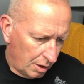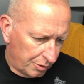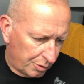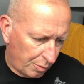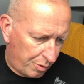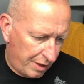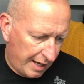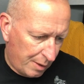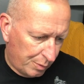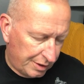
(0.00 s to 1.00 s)
So
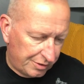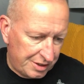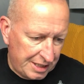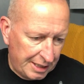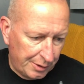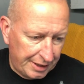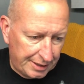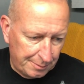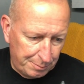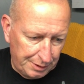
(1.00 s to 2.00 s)
that one is nearing
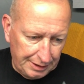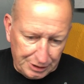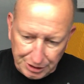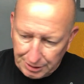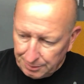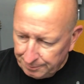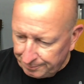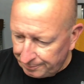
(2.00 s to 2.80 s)
completion.